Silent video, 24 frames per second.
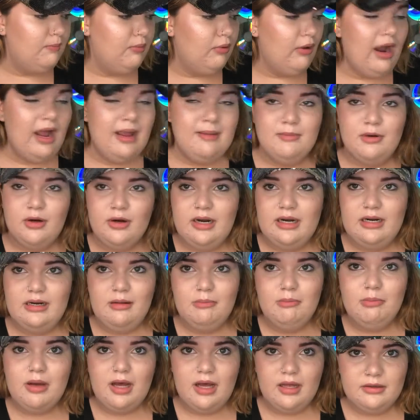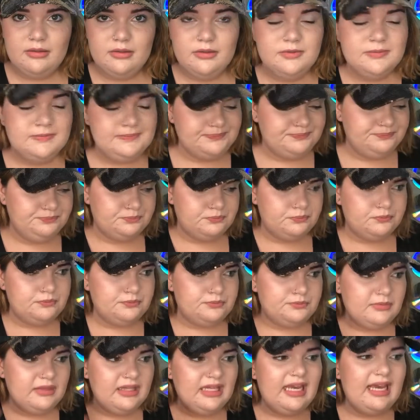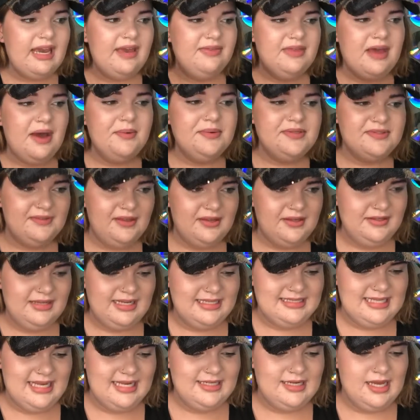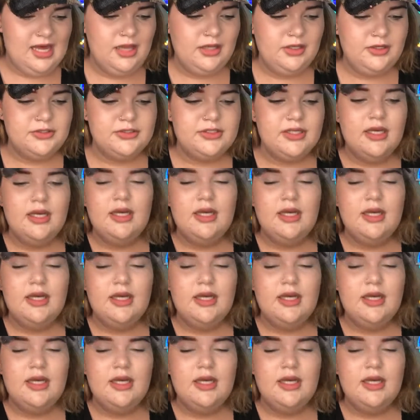primer in a bottle, and that was valued at ten dollars.